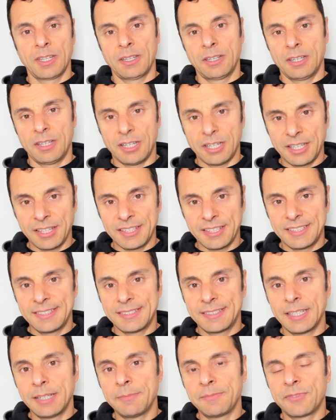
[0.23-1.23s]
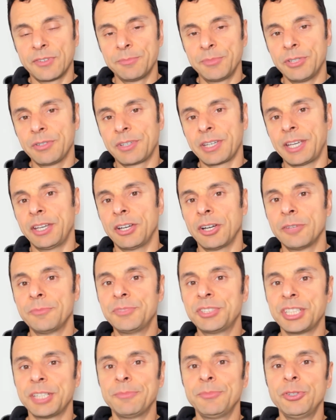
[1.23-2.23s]
Hi, this is Tim from UK Home
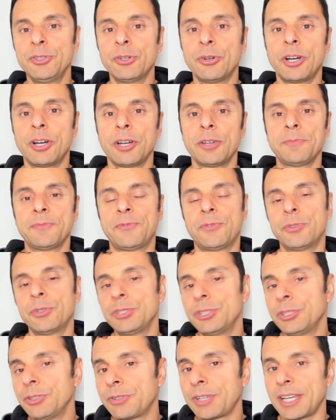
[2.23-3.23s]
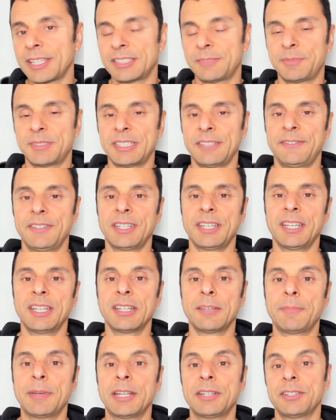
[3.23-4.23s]
Gym, your home for UK specific
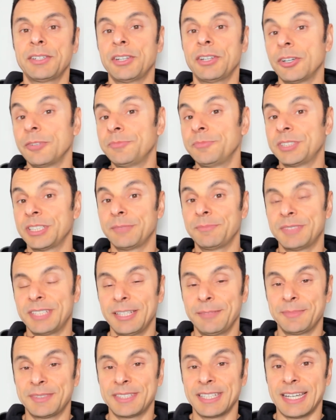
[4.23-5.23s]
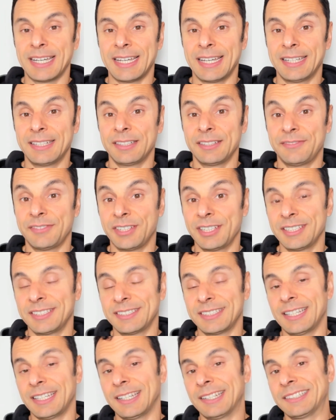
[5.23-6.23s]
independent home gym tips and advice.
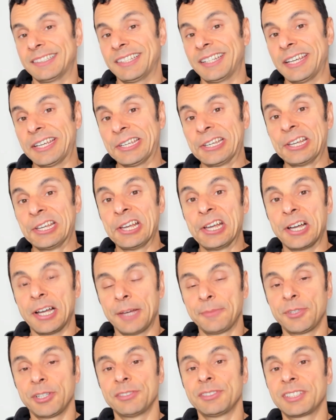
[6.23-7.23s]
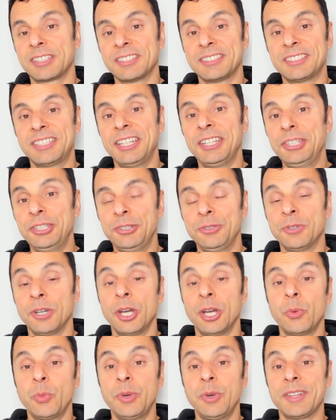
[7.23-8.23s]
And today I'm going to continue
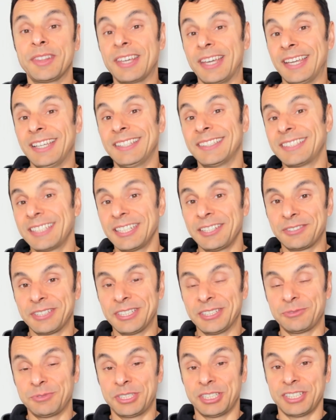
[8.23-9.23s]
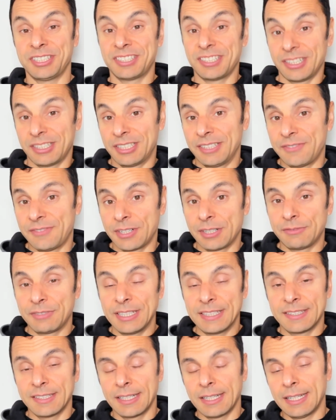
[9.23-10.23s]
with a series which I started very
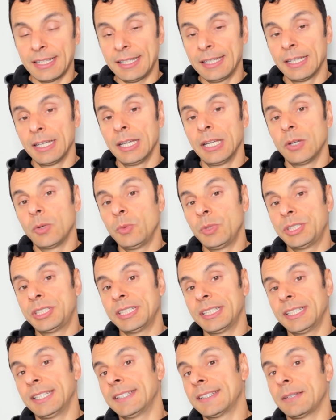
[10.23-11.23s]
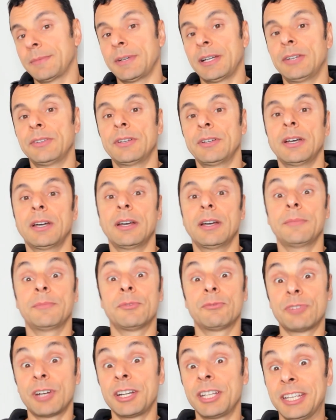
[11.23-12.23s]
recently, which is about
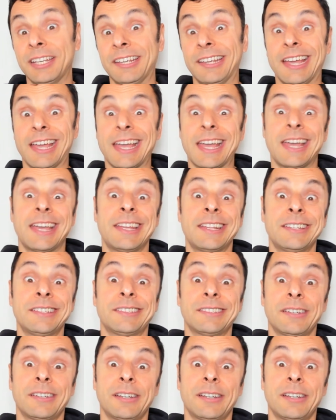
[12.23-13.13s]
running and